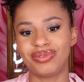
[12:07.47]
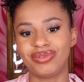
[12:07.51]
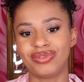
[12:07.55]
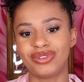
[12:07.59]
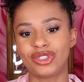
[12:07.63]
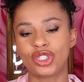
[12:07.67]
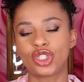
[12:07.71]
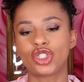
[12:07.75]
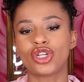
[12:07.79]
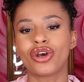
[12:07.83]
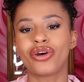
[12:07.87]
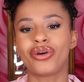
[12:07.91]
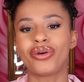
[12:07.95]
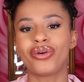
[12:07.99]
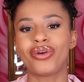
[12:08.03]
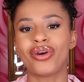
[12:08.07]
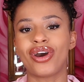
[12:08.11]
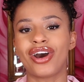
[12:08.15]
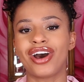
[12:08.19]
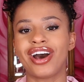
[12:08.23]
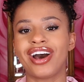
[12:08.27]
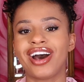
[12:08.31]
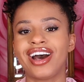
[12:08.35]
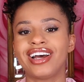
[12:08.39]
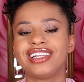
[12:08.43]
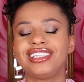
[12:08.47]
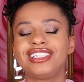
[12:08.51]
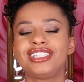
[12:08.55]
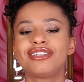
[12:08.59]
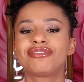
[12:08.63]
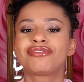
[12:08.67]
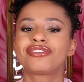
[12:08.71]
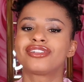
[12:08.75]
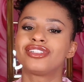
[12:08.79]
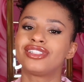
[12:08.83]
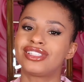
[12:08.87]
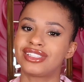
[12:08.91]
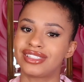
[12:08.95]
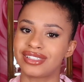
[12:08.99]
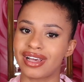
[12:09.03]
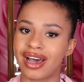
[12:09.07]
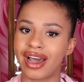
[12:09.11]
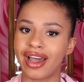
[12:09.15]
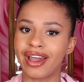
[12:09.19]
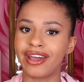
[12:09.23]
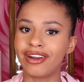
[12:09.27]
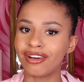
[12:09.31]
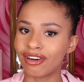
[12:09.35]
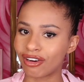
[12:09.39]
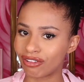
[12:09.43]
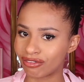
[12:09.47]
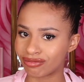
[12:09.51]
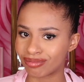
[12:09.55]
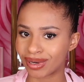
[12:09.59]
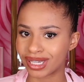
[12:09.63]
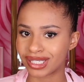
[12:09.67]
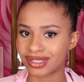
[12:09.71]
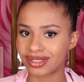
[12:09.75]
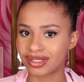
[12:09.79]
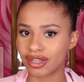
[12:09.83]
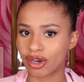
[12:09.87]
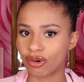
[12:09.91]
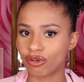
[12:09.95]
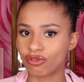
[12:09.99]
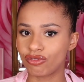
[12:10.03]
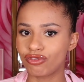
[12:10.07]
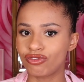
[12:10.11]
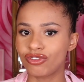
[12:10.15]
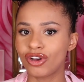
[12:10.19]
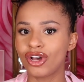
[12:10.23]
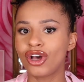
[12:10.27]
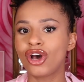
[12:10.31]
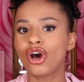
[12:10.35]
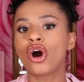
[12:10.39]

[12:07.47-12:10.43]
show a different side of myself